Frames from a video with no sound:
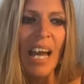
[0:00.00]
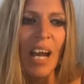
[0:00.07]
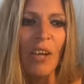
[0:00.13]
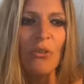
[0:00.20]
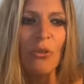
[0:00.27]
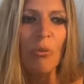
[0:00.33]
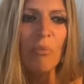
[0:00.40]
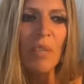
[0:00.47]

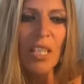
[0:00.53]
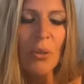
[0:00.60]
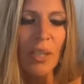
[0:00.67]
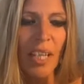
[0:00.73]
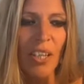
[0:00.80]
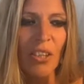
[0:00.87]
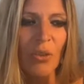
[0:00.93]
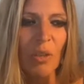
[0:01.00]
to me, you
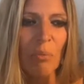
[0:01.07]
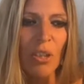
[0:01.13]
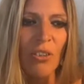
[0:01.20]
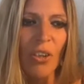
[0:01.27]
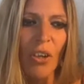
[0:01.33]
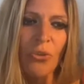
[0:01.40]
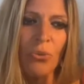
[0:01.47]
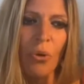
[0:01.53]
can do it, but
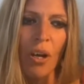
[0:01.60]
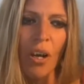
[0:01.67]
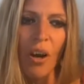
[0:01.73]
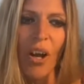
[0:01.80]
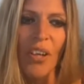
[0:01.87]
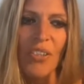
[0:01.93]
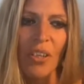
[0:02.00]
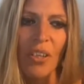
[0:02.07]
not to
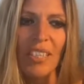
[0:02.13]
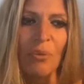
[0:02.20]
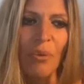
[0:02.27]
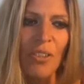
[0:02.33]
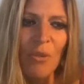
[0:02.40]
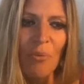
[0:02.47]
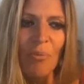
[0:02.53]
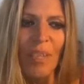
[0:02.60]
others.
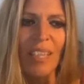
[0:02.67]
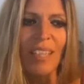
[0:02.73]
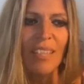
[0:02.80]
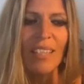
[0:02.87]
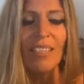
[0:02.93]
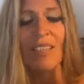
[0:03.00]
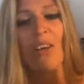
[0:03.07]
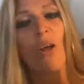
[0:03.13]

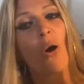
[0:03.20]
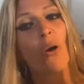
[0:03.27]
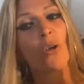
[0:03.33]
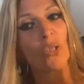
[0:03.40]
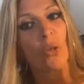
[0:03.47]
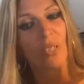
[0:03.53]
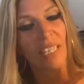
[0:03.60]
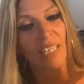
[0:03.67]
It's a long
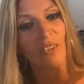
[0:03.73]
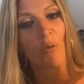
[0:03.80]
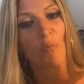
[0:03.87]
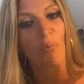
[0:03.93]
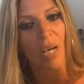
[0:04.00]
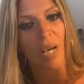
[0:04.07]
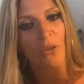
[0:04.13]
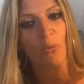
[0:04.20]
journey in the
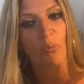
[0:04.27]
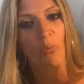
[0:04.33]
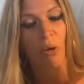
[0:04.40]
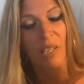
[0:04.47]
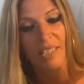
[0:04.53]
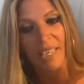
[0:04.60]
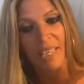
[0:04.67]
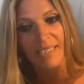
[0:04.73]
brain to
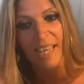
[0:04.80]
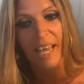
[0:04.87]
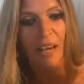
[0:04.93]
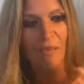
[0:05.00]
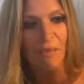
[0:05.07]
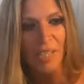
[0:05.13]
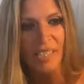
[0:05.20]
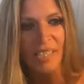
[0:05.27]
process
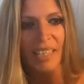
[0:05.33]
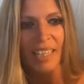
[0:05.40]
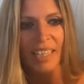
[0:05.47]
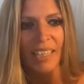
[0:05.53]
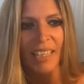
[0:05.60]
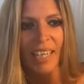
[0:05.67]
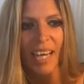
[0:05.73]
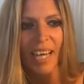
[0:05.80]

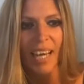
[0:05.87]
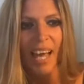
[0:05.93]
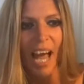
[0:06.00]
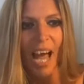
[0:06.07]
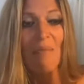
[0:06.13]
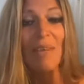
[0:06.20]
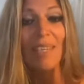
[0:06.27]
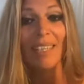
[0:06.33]
everything. Yeah.
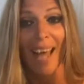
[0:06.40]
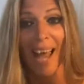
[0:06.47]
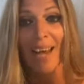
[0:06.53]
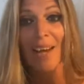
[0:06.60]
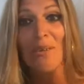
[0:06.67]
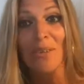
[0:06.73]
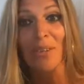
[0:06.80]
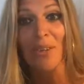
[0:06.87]
I mean, I
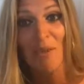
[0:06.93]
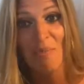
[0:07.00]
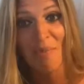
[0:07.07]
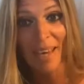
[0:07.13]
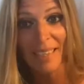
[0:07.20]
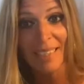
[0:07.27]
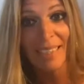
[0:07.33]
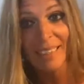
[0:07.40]
look
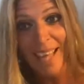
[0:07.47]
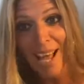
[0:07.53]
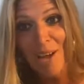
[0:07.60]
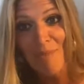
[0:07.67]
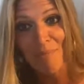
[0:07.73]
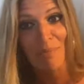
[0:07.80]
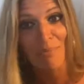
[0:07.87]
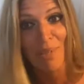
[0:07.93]
amazing now,
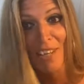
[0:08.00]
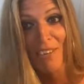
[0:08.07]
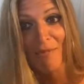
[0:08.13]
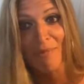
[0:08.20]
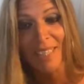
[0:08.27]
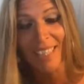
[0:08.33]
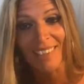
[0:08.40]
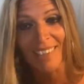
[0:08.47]
but believe
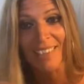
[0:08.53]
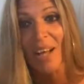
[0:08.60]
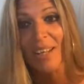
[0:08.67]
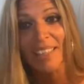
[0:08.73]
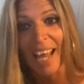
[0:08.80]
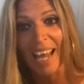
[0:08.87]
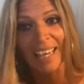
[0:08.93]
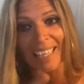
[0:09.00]
me, it's not
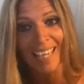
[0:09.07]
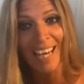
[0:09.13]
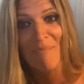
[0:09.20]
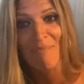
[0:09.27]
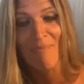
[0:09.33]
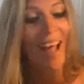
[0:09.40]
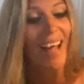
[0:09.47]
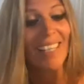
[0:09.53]
that
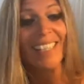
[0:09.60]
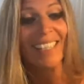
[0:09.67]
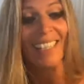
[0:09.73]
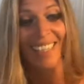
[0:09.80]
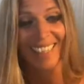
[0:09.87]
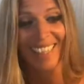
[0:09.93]
magical.